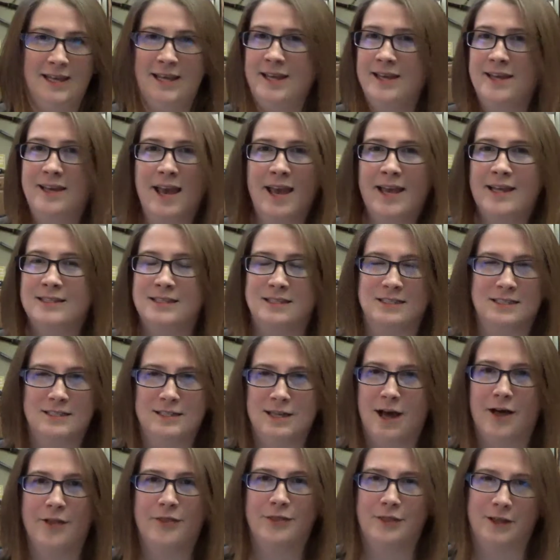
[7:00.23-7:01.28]
He gains
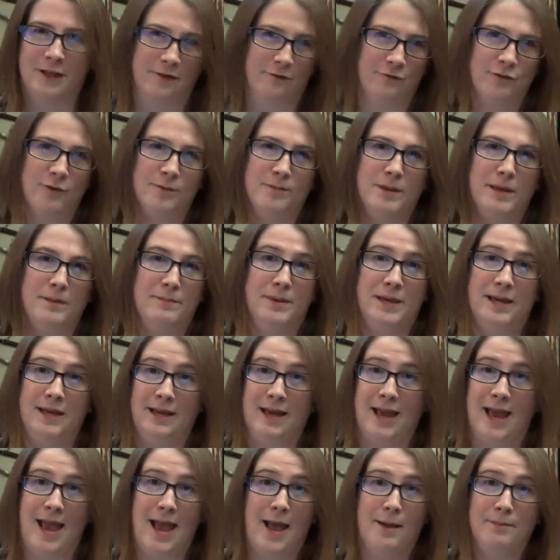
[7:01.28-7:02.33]
nothing from me
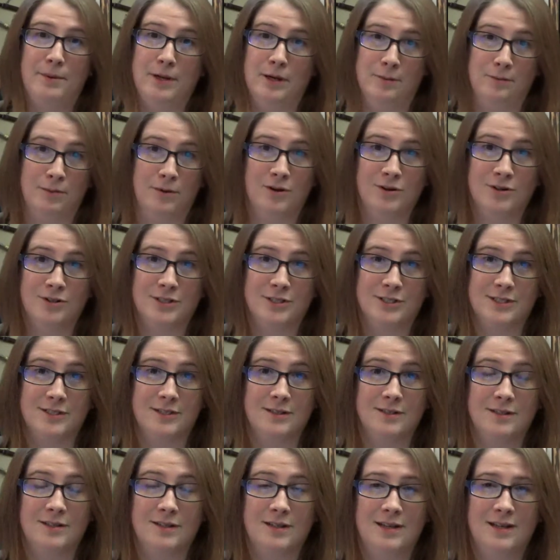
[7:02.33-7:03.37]
being a happier
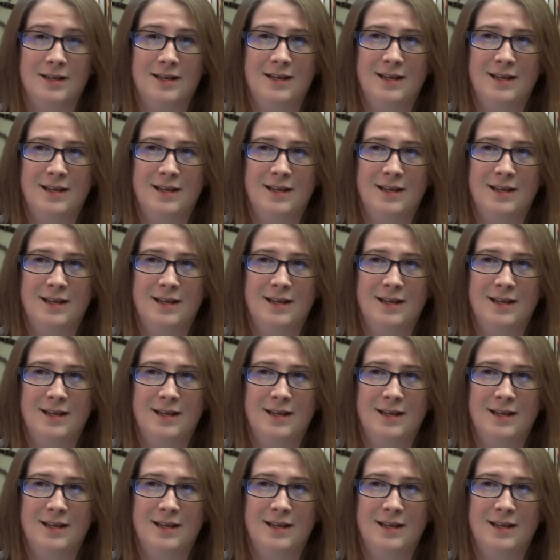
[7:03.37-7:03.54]
person.